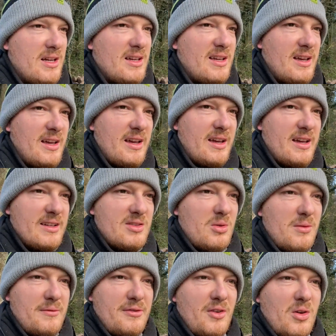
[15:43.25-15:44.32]
So
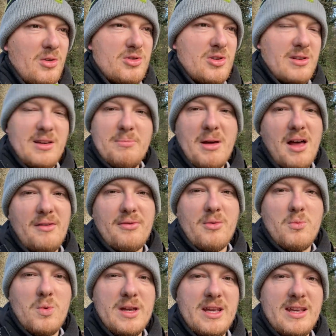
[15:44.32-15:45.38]
unfortunately, apart
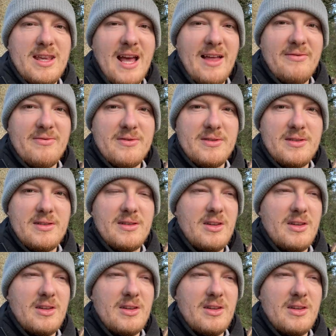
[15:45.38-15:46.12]
from weekends,